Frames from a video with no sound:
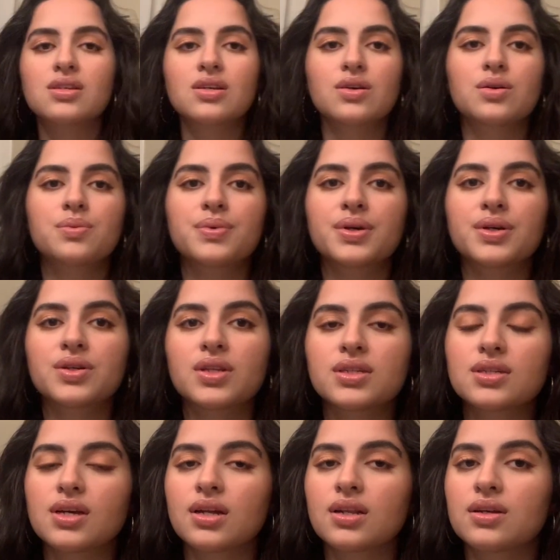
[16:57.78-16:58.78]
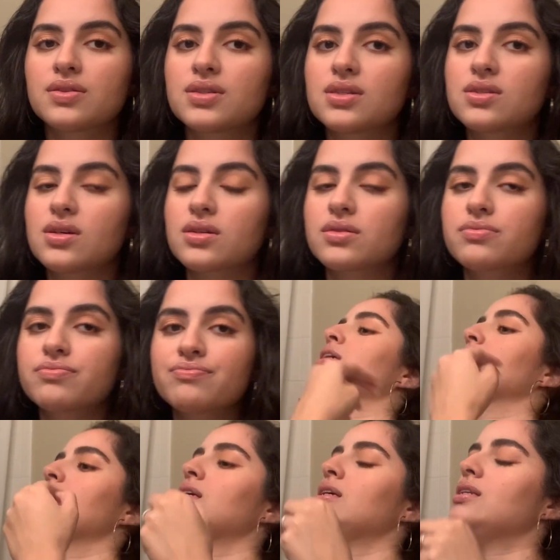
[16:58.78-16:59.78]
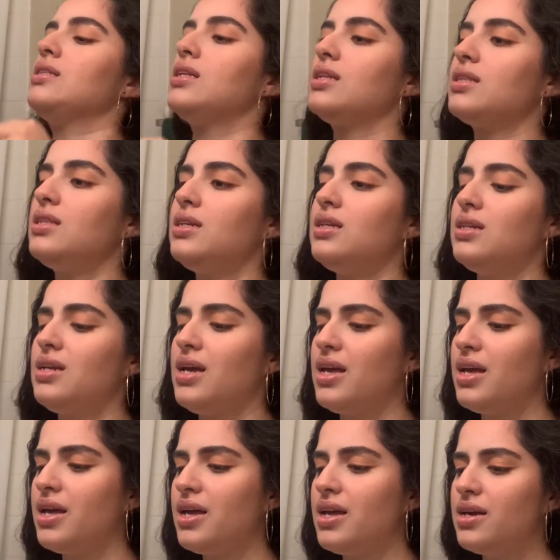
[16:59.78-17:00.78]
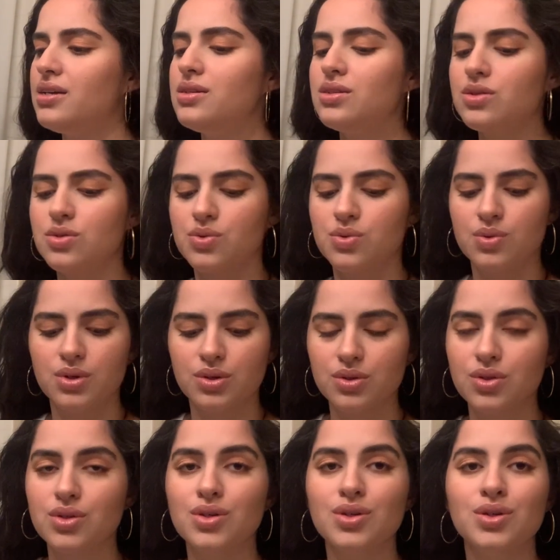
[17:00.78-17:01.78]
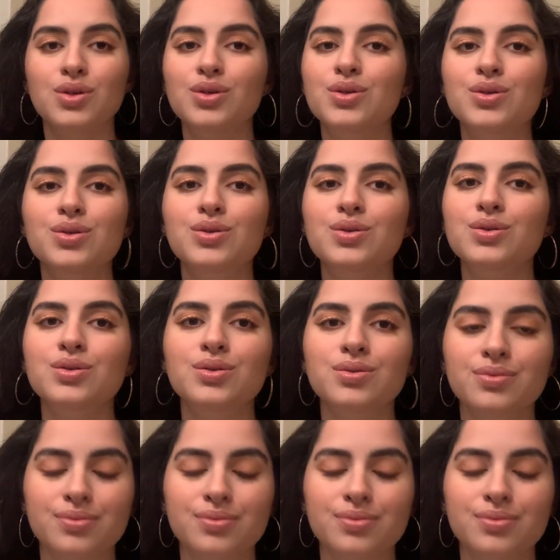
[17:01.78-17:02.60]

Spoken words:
Oh my goodness, I love this one. Nothing else will do.